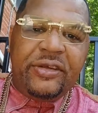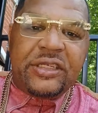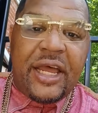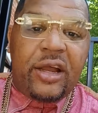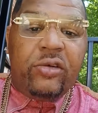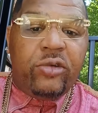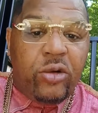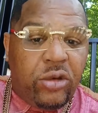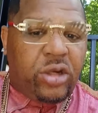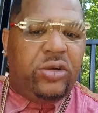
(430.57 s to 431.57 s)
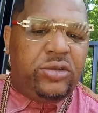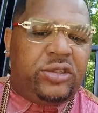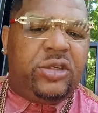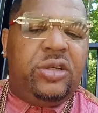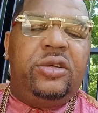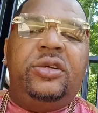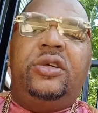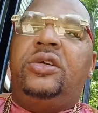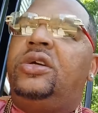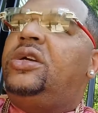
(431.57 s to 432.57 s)
is like a roller coaster.
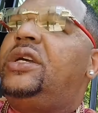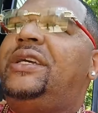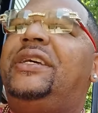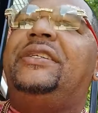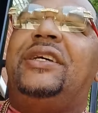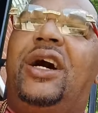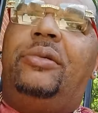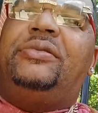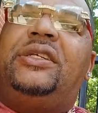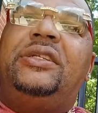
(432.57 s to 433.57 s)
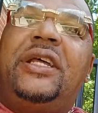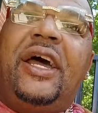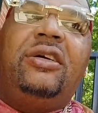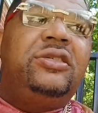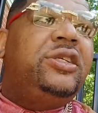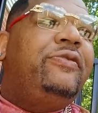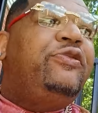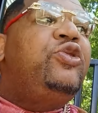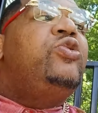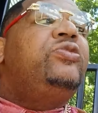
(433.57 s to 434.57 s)
It is ups and downs. And if
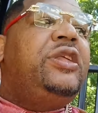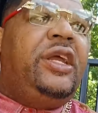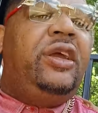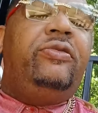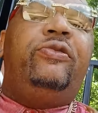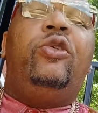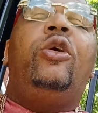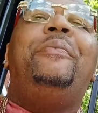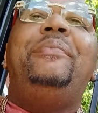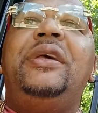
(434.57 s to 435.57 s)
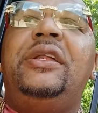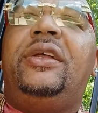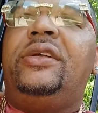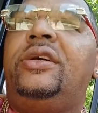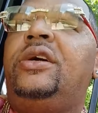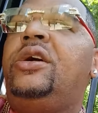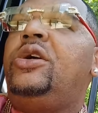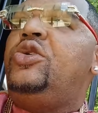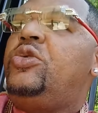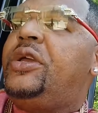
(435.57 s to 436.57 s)
you think for a minute
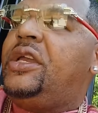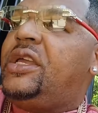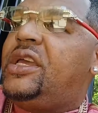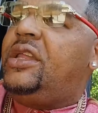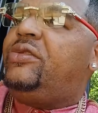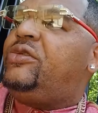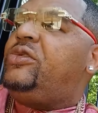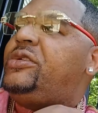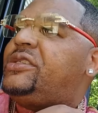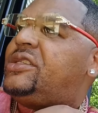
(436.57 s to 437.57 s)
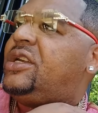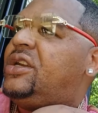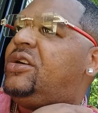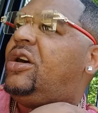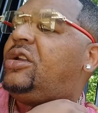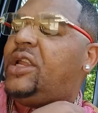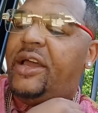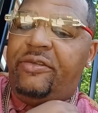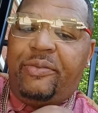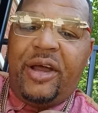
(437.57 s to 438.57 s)
you can get through this thing called
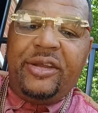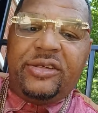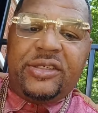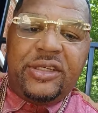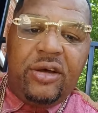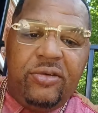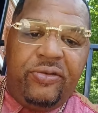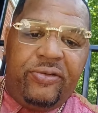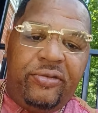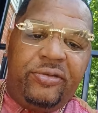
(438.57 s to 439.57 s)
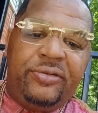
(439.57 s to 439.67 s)
life by yourself,